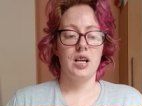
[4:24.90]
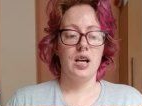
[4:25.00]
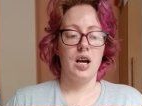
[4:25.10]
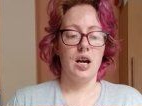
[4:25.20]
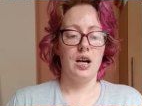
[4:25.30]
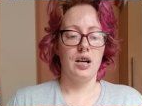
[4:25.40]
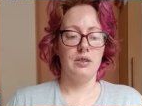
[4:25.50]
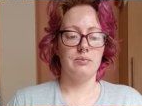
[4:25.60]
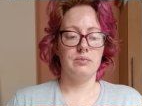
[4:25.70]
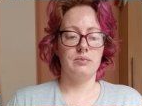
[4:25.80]

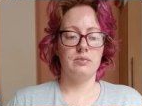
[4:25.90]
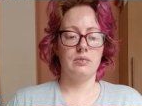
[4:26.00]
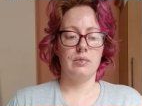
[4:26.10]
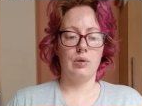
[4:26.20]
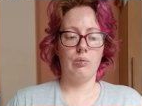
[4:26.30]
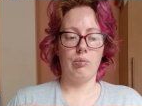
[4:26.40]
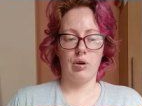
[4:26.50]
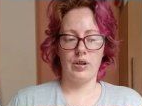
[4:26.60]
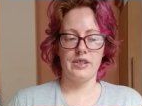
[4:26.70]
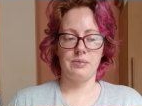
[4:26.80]
Um,
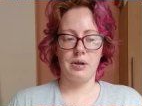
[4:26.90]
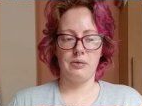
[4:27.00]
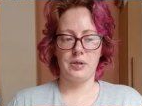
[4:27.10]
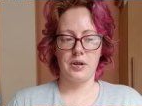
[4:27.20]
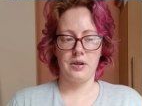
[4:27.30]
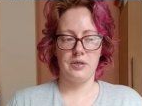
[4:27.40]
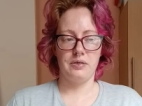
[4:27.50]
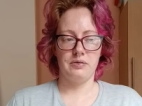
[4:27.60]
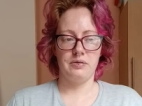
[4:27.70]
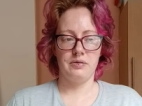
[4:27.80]
one is well
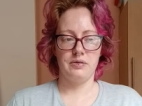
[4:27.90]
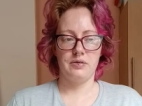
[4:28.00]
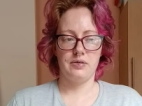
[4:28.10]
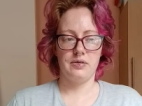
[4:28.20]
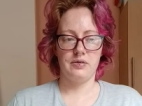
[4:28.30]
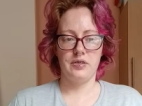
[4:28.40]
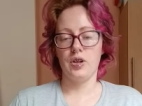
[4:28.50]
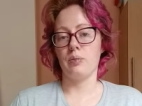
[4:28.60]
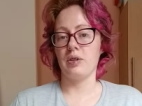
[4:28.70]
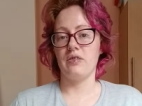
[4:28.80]
known for
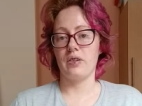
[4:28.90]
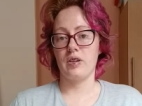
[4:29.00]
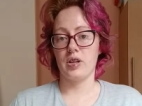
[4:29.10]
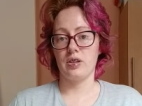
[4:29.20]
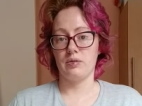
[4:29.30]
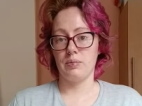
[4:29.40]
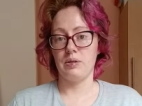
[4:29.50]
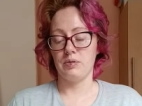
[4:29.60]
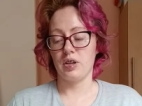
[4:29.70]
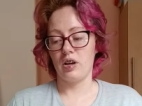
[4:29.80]
not being very good and
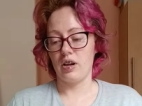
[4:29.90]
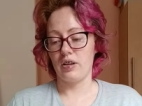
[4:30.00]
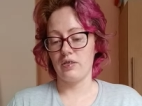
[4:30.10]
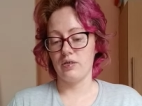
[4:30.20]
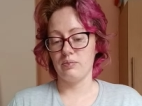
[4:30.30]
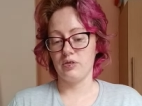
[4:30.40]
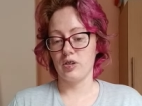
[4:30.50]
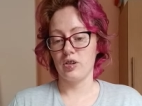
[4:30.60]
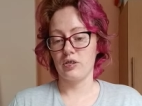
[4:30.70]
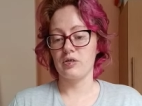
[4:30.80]
people don't like them for
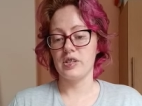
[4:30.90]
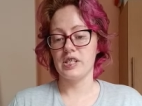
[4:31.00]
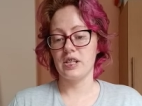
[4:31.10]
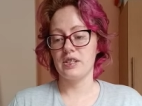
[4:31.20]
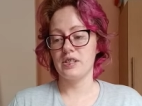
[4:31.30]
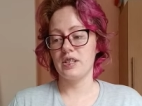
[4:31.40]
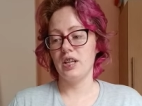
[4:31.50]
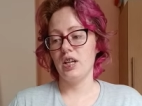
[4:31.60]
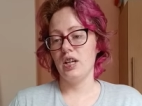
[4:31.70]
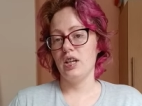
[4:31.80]
a lot of reasons.
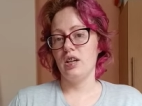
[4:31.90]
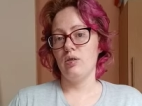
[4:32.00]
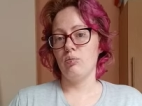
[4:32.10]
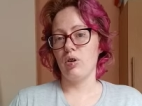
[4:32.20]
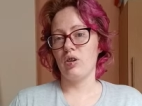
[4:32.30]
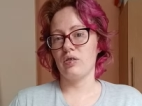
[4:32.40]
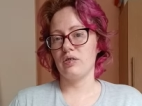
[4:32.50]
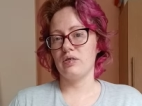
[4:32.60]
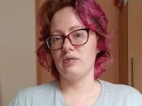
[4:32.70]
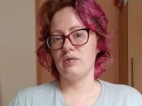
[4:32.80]

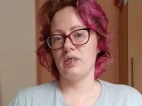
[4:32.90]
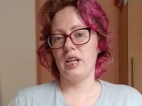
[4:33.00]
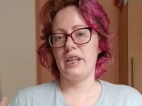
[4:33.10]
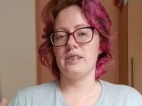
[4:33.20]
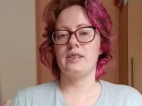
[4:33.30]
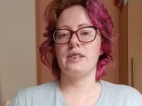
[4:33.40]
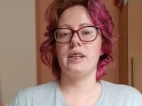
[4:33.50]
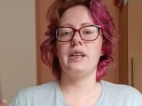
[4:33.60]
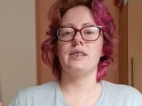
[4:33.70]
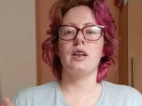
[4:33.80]
One, it's
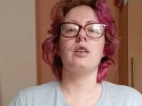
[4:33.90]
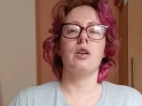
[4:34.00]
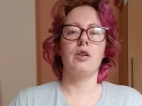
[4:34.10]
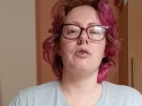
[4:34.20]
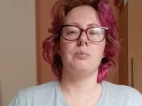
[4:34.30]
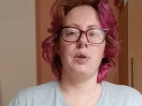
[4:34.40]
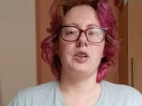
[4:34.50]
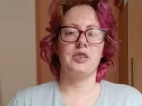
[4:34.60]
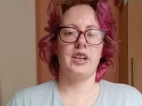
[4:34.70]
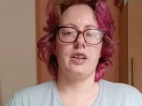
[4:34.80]
it's a low
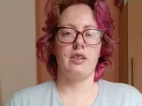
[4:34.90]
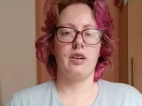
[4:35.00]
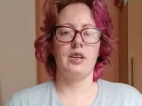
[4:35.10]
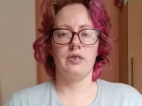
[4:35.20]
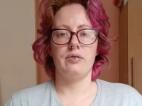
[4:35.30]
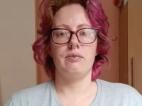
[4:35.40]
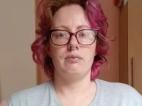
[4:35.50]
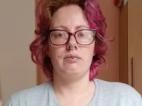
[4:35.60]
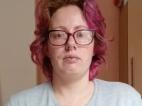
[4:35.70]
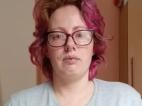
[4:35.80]
budget kind of
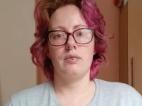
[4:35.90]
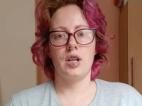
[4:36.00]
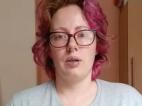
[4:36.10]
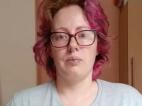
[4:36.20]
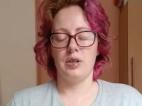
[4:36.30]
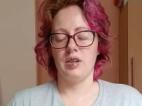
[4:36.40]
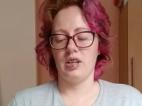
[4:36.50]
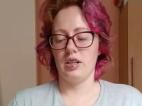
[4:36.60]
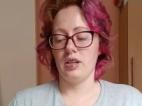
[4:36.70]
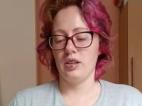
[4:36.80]

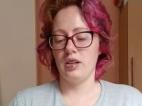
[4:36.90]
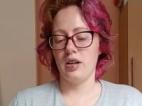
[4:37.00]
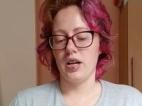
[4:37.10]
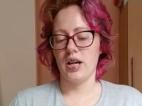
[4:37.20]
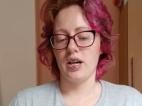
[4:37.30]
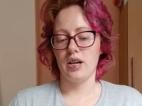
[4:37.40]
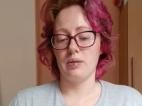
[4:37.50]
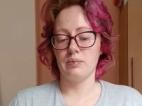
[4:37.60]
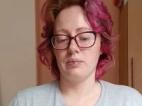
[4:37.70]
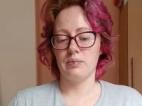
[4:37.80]
company, um,